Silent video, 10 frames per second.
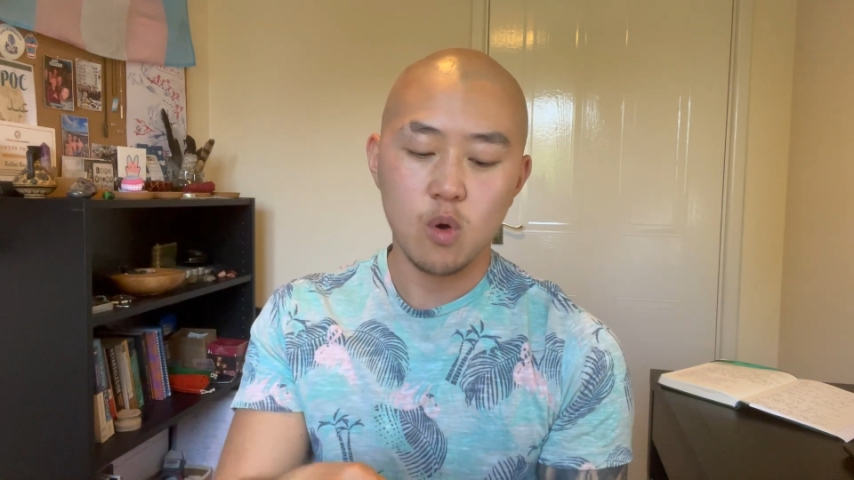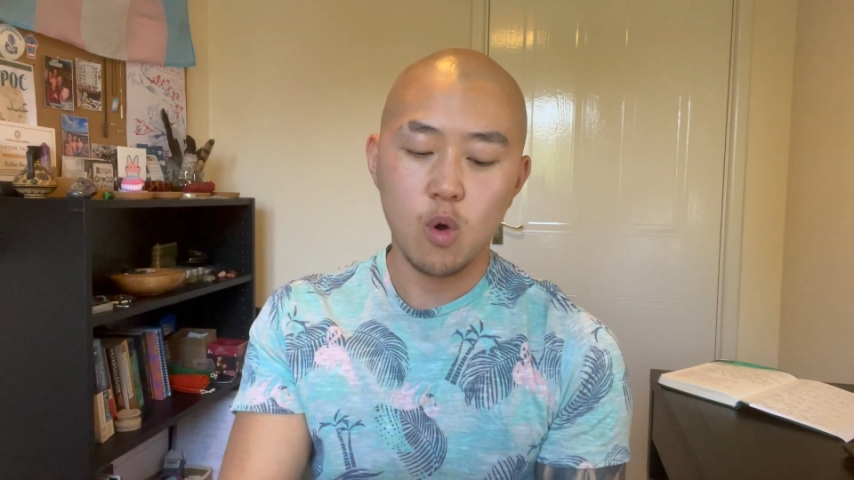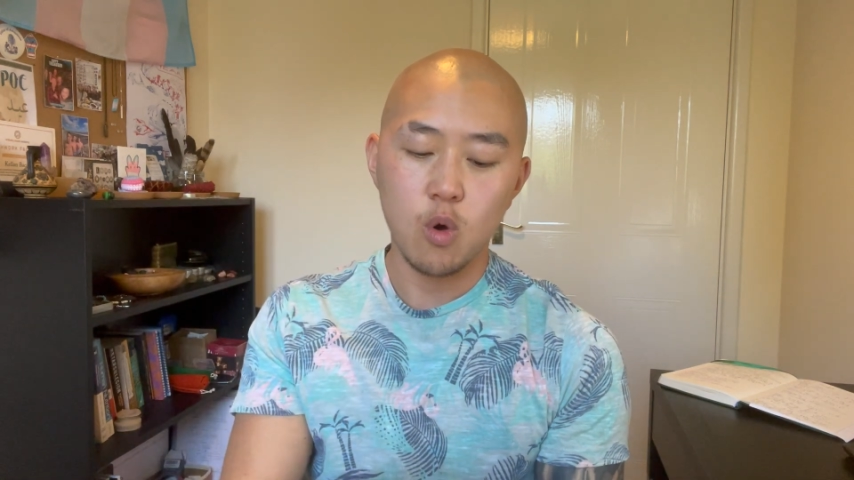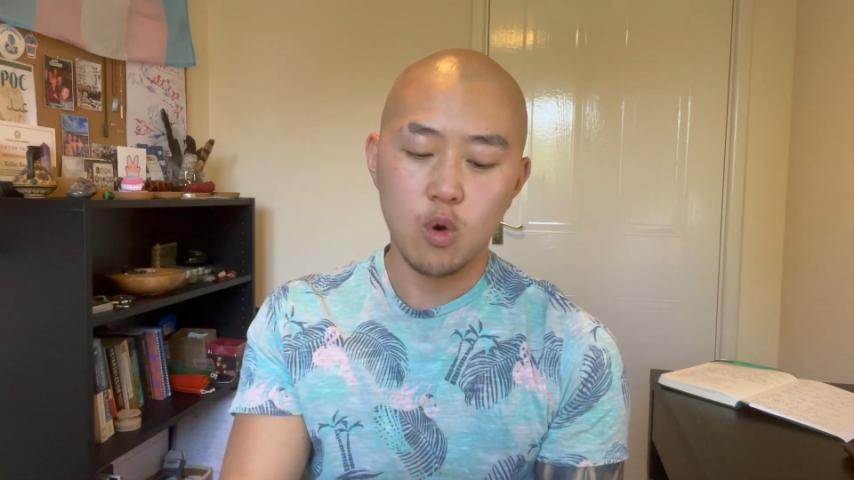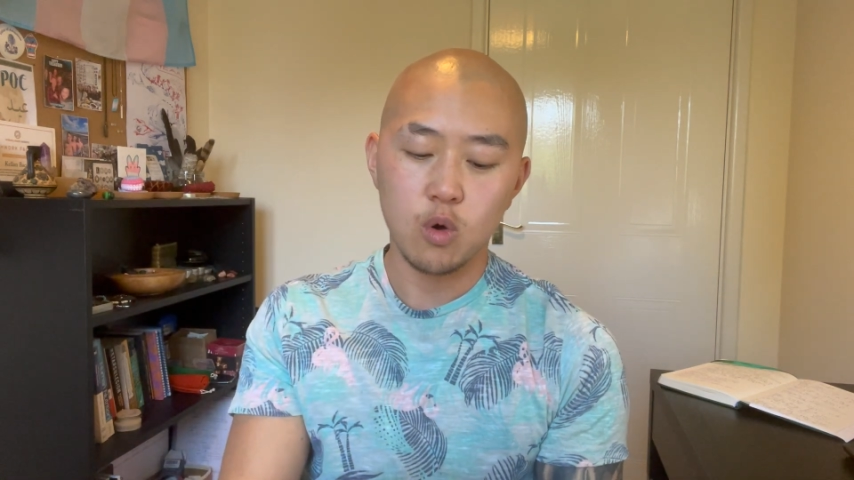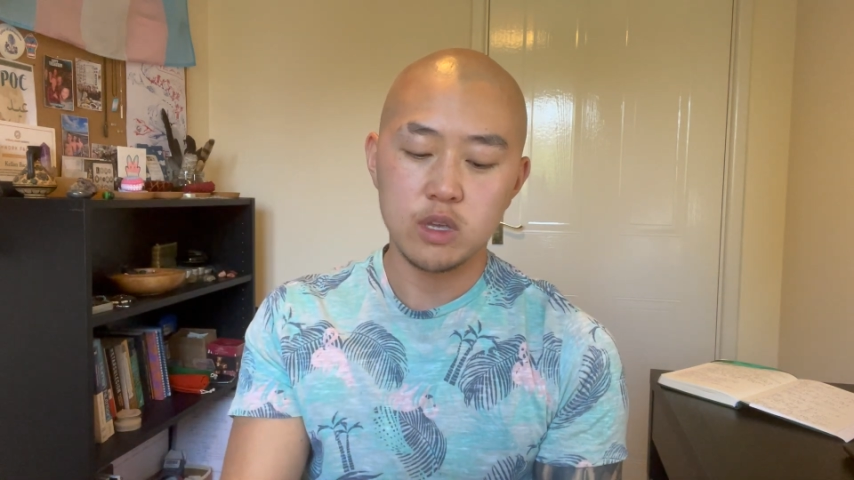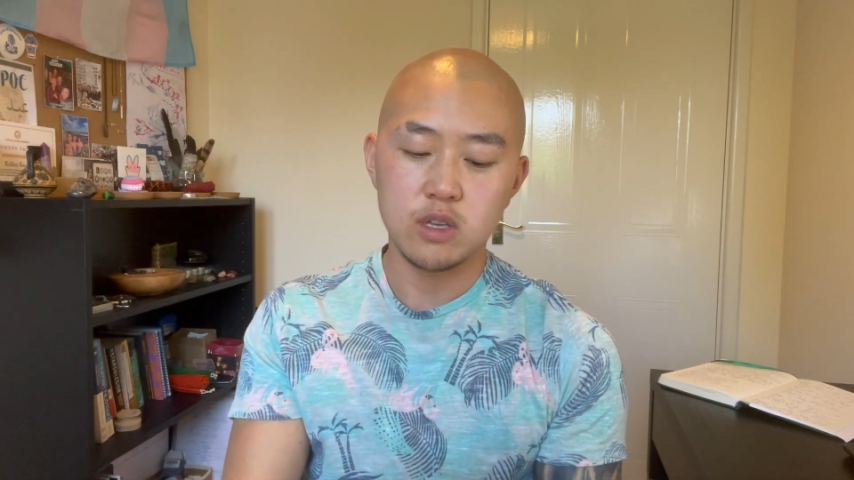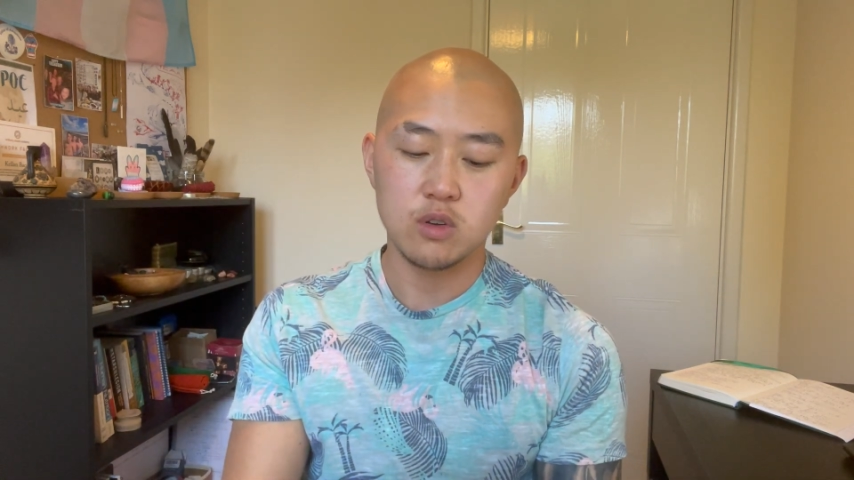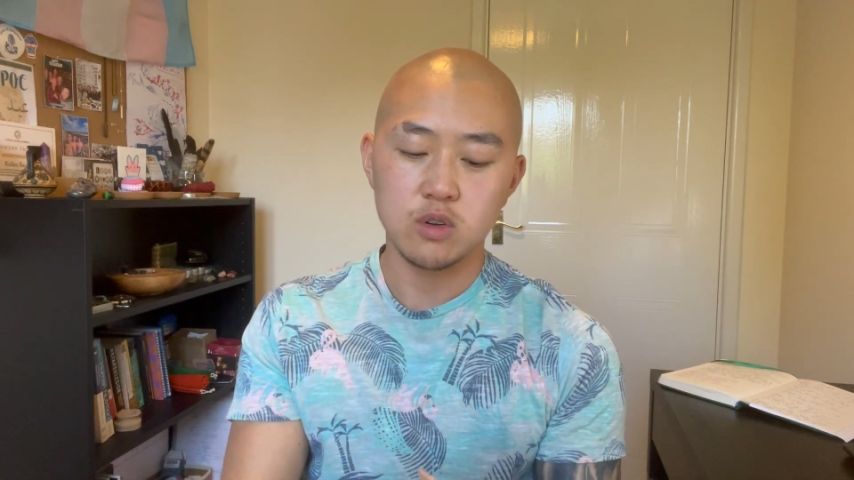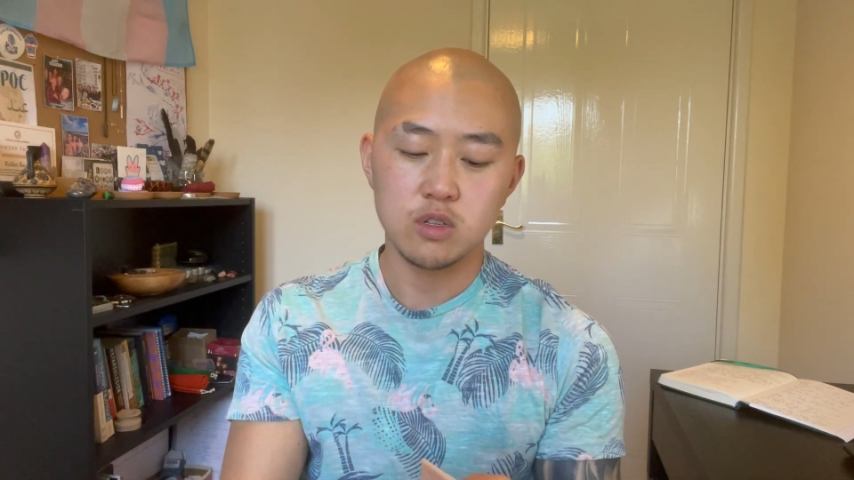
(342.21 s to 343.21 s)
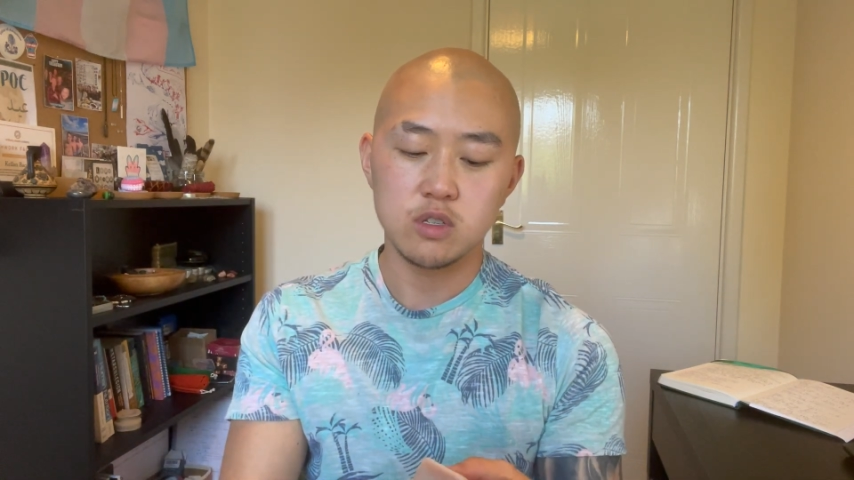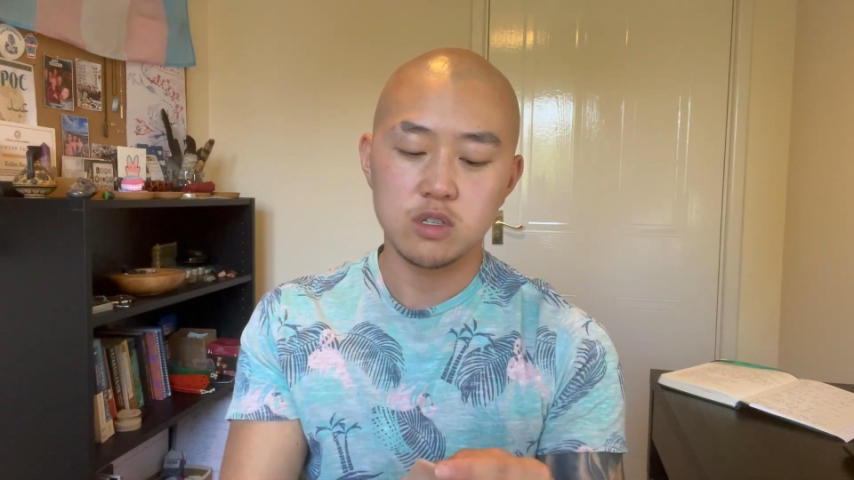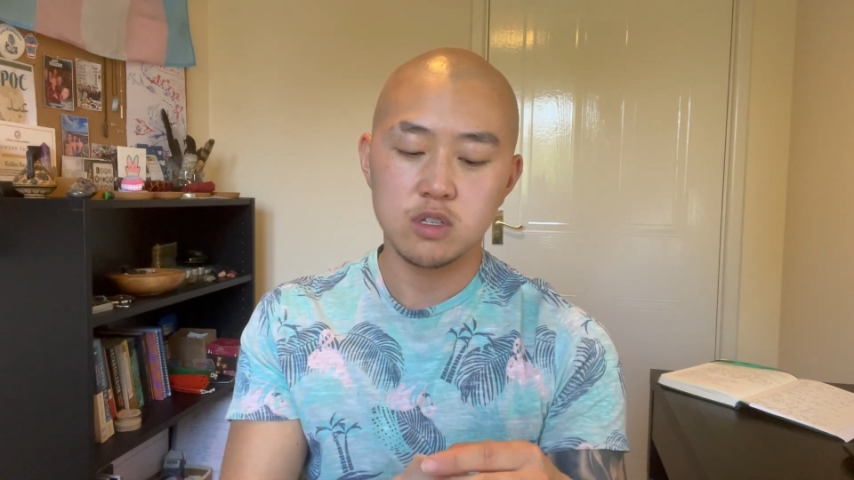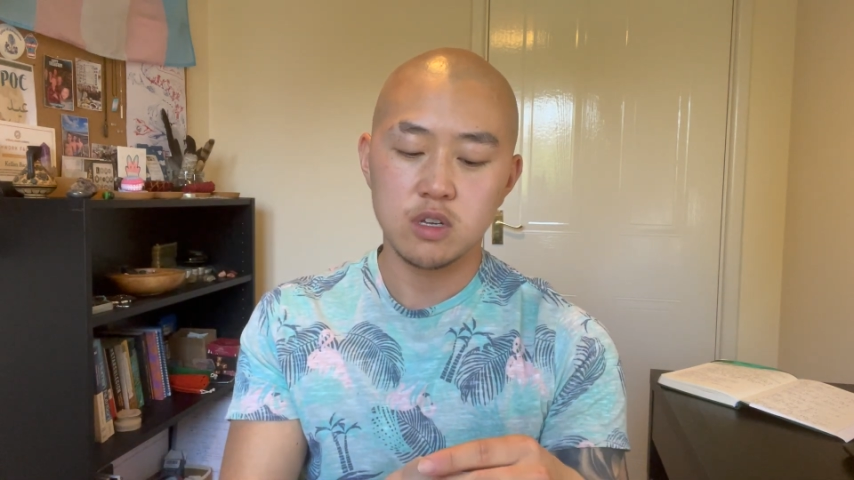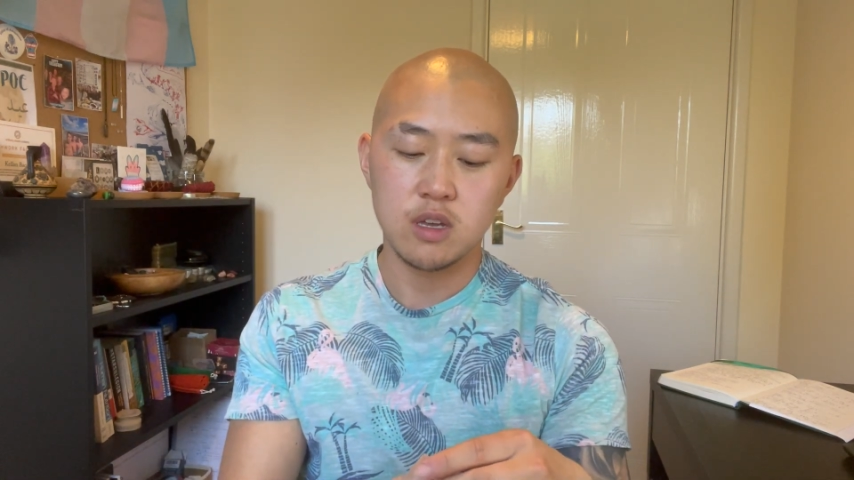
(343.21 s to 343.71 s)
or he could
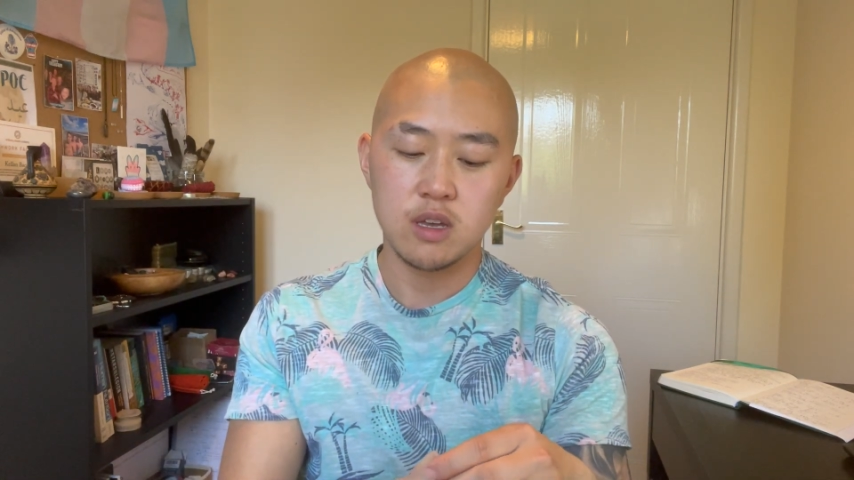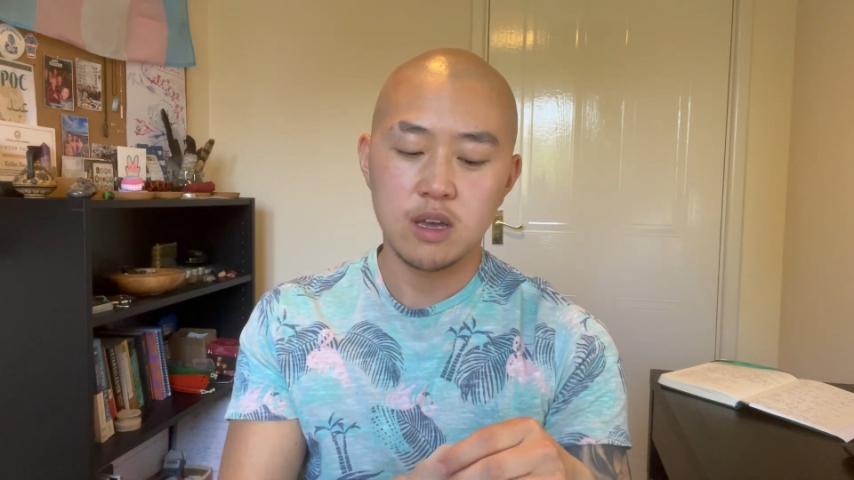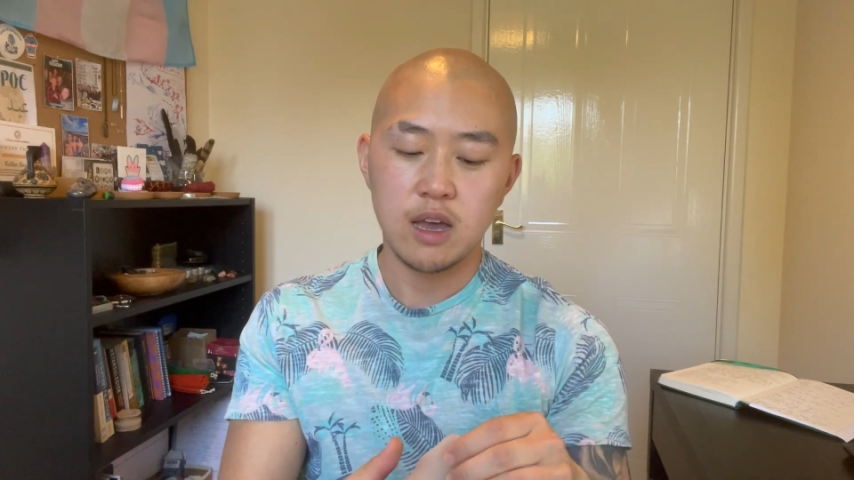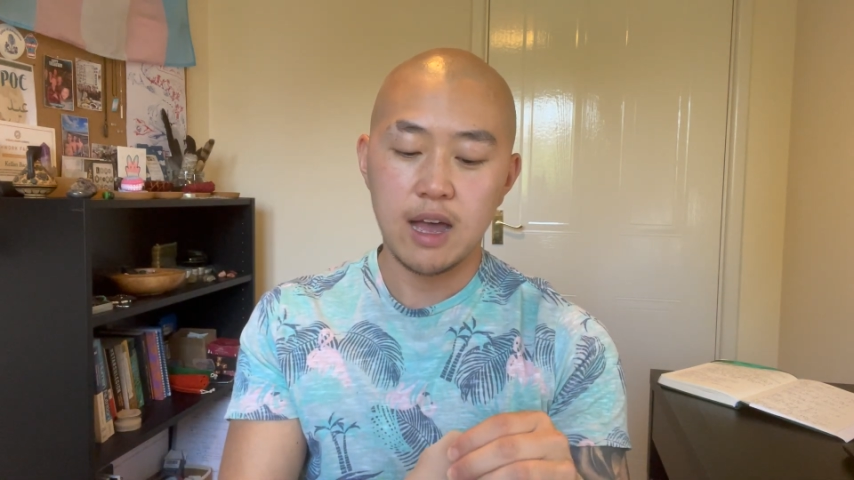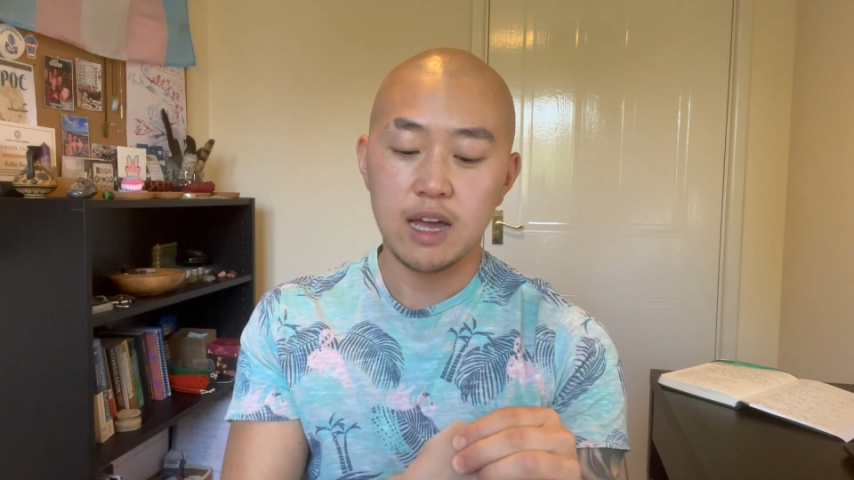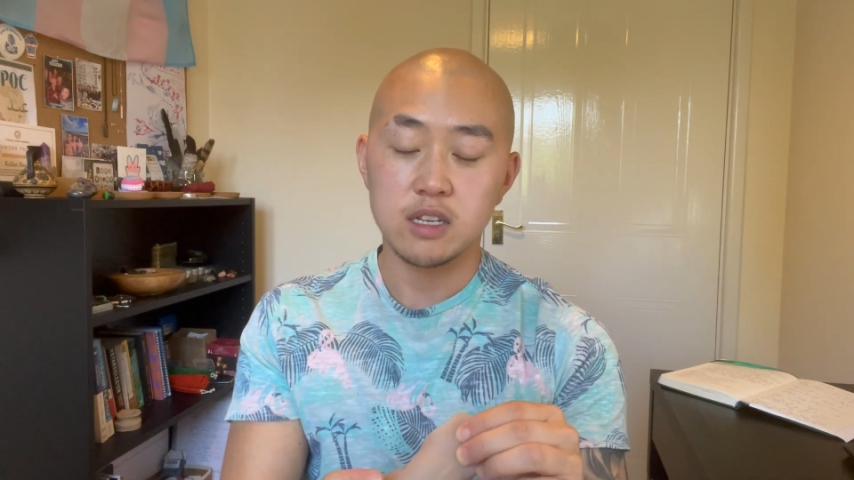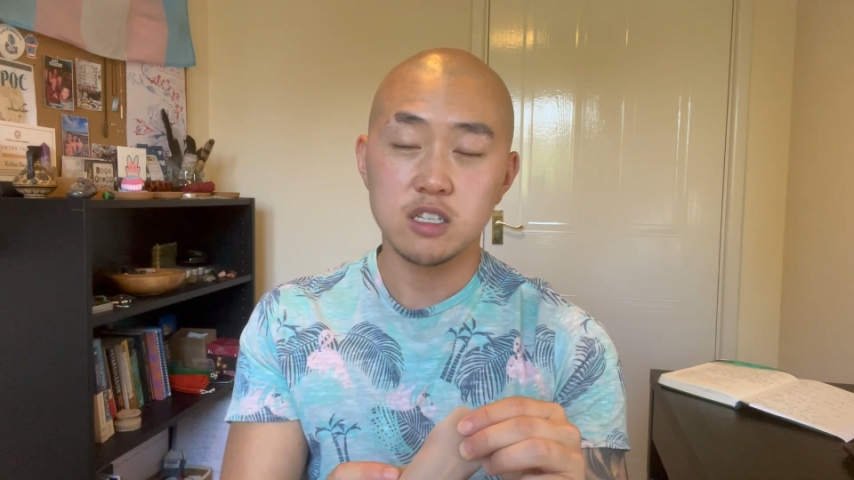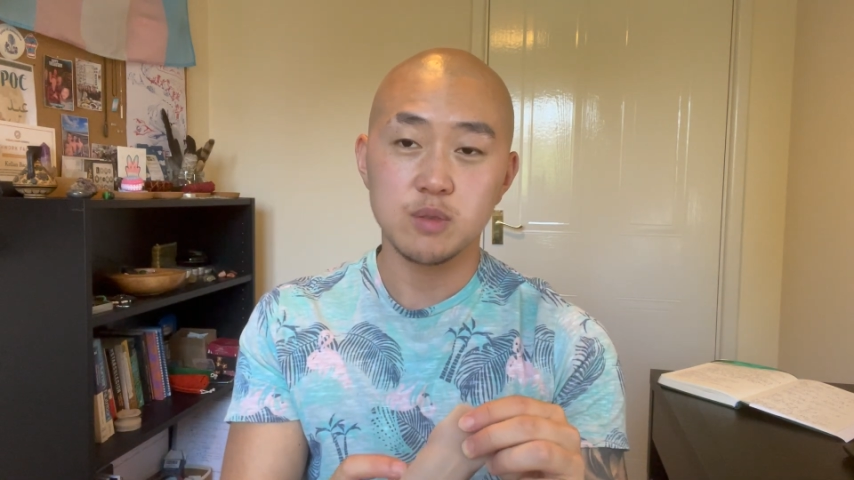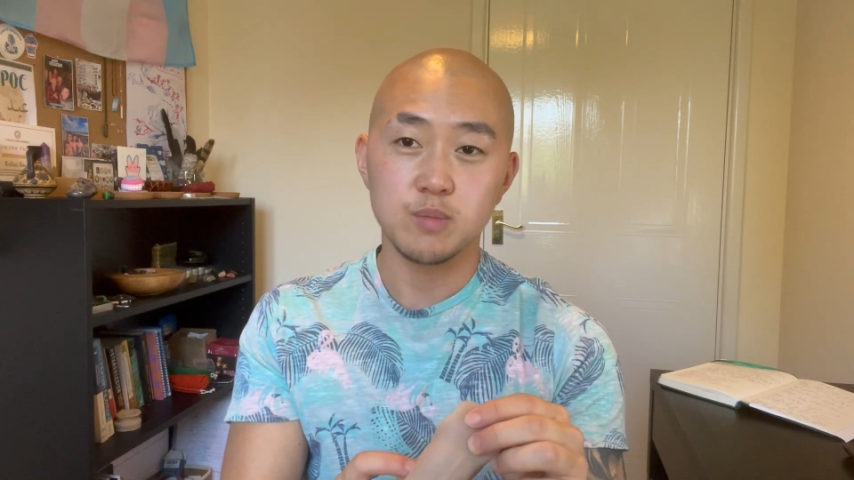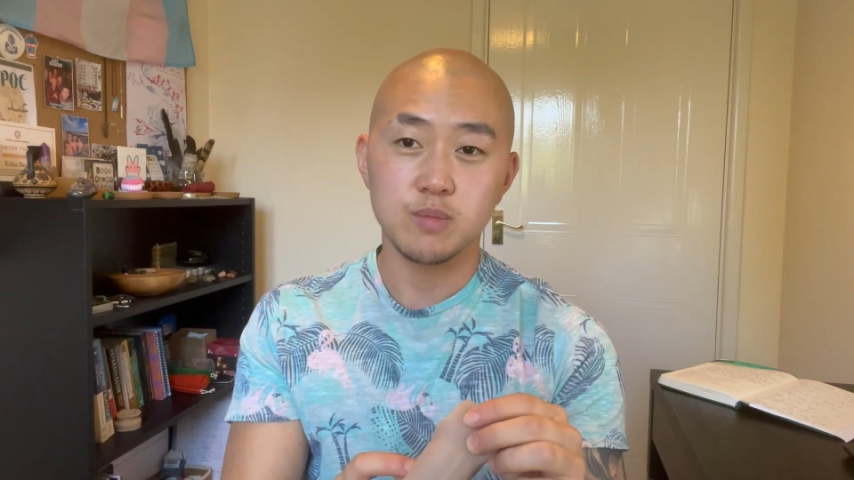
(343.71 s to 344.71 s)
hand